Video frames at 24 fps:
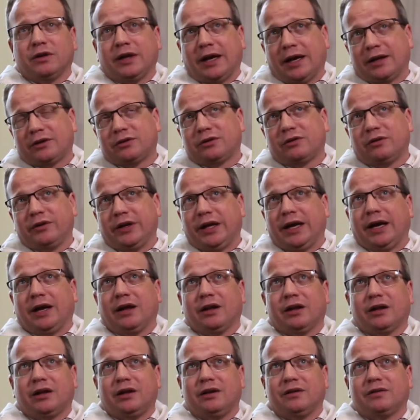natural
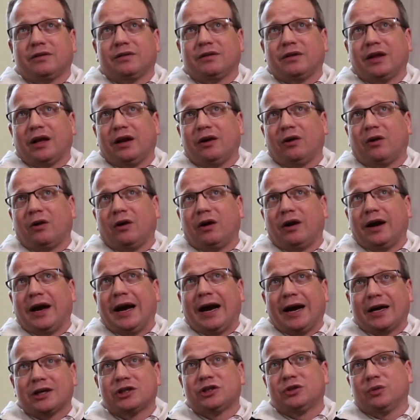realities that are
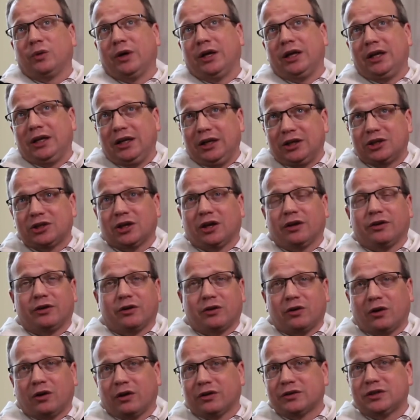actuating each
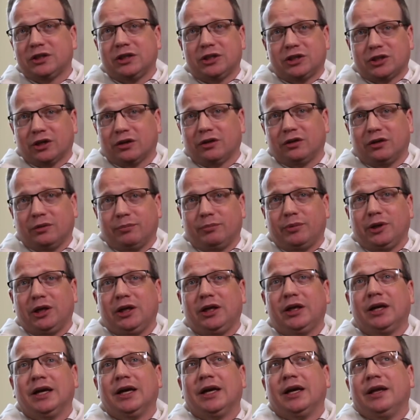other, causing each other to
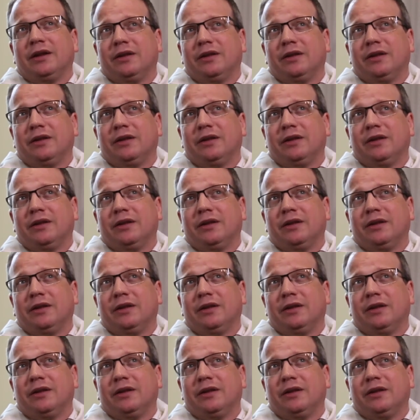be,